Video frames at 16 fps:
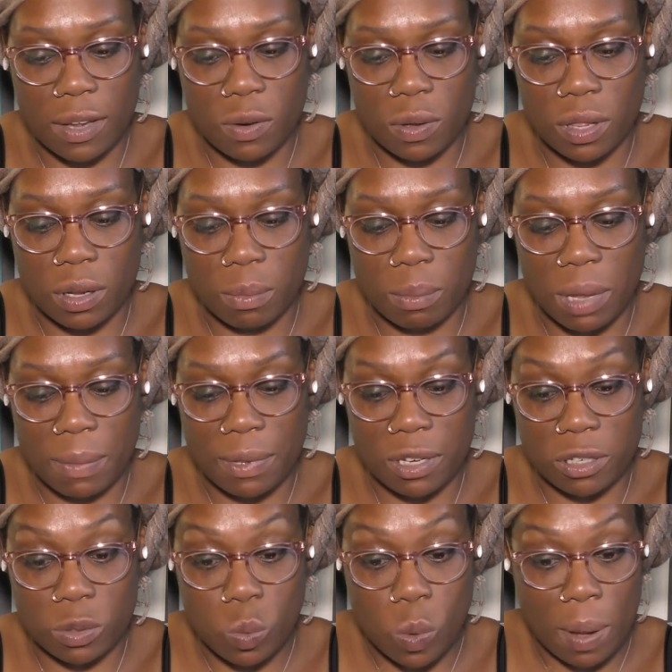Or there, maybe
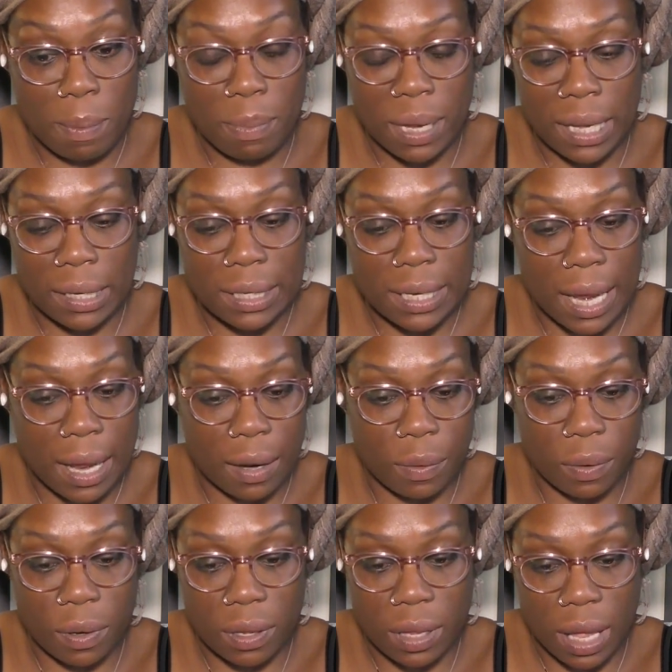there's one big
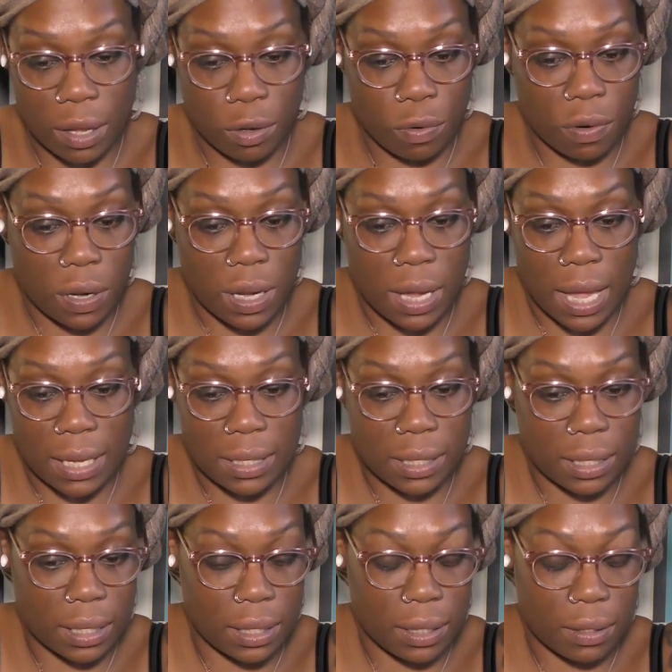tower that creates
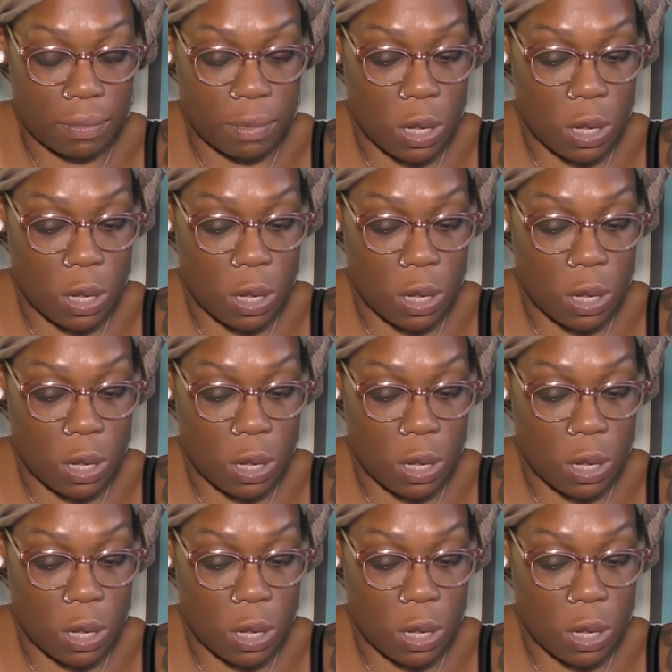a,